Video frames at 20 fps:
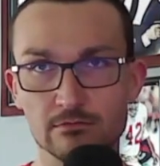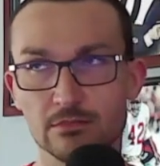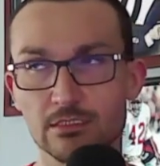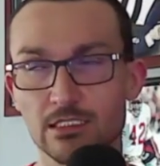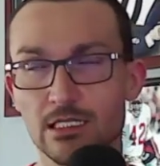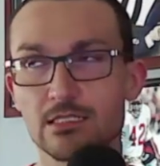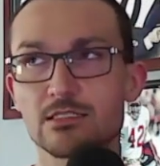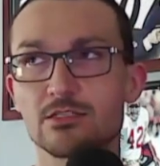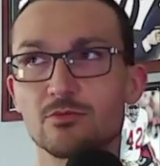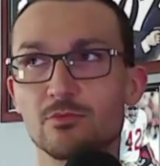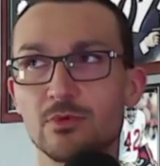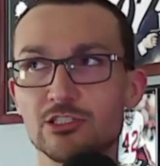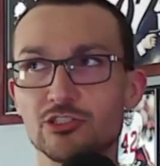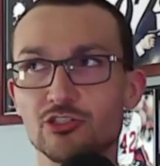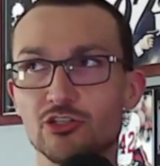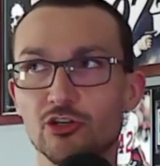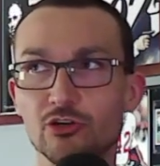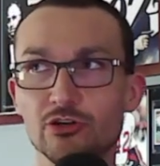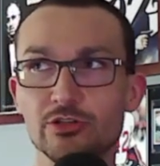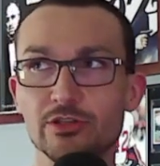Not so much
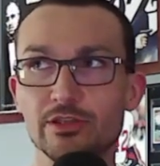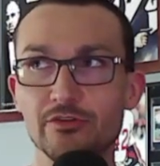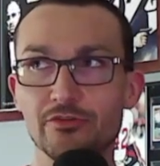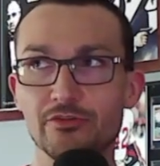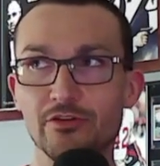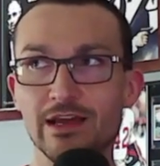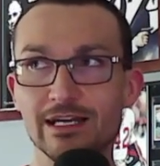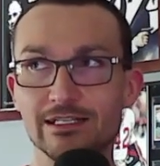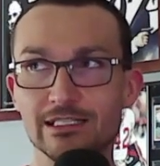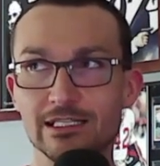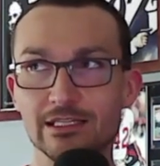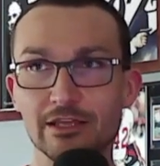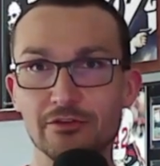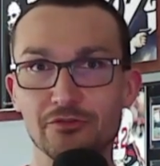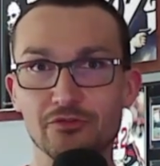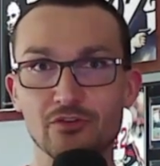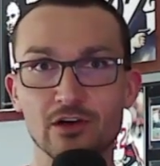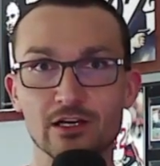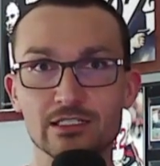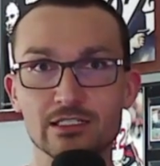good the fact that they
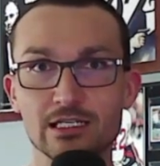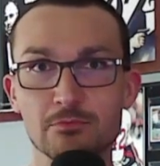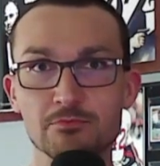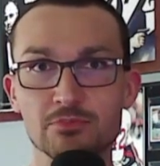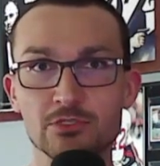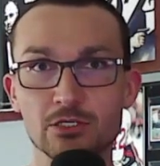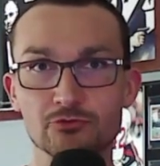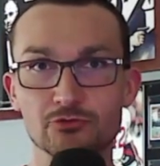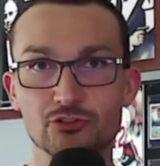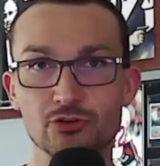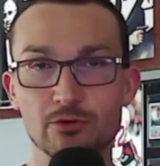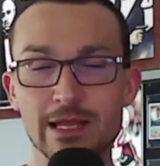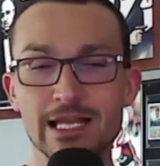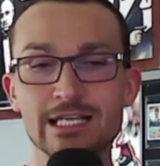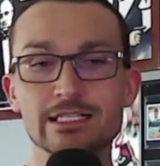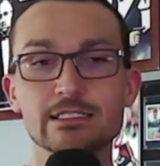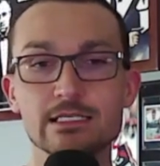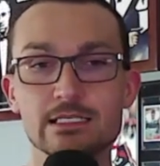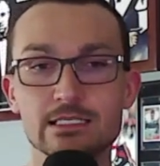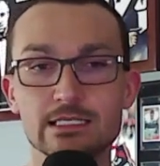fucked up so
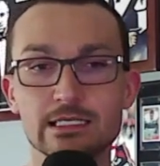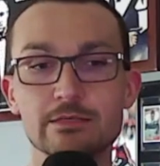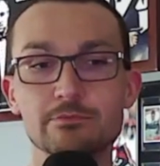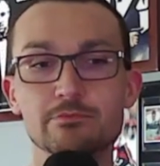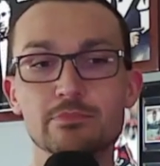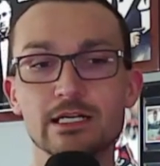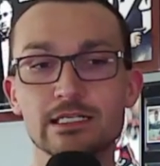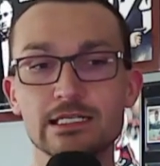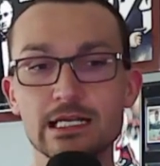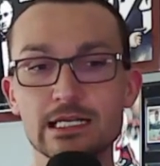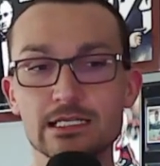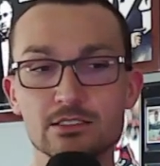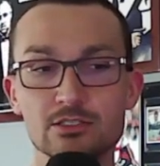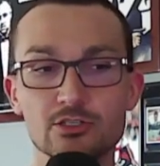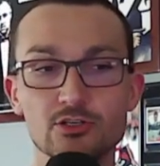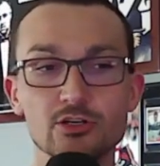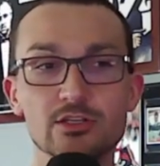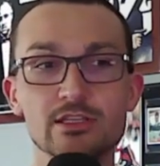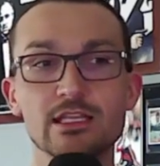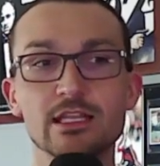tremendously, but it's
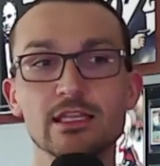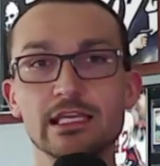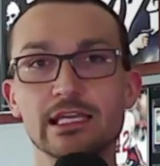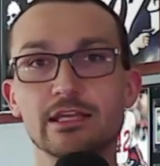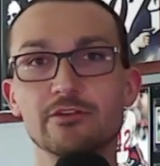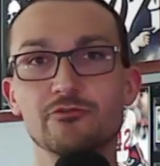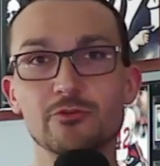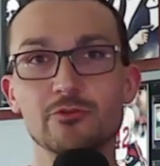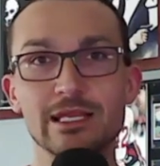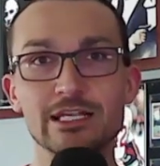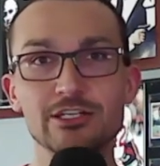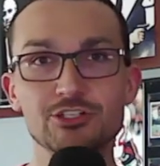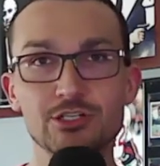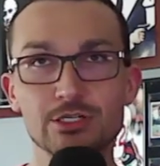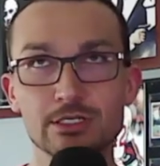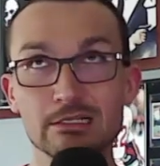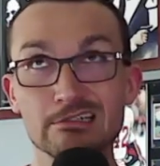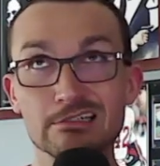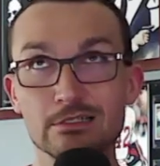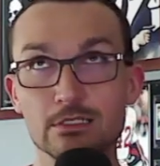good that the
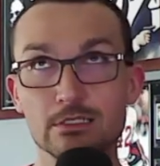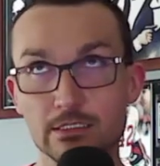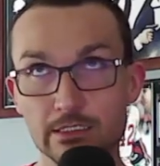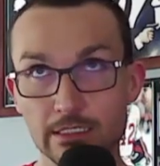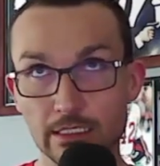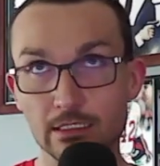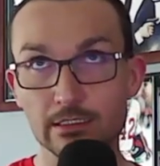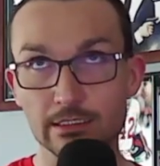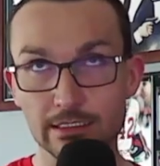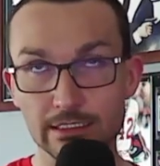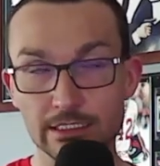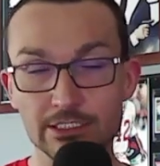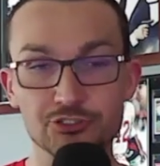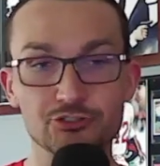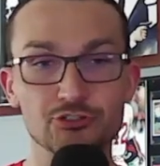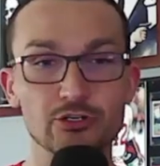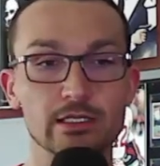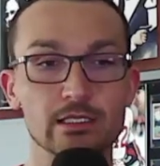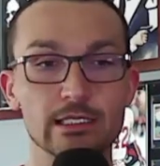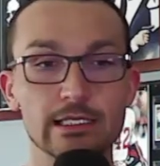information is still at least
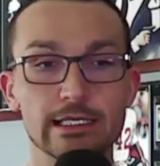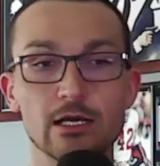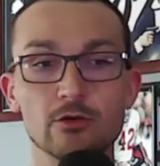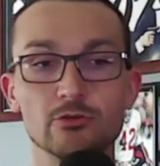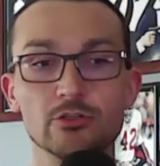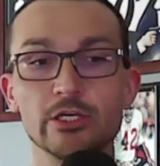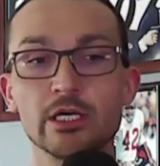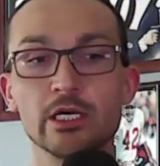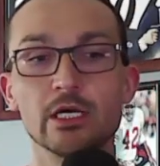trickling out.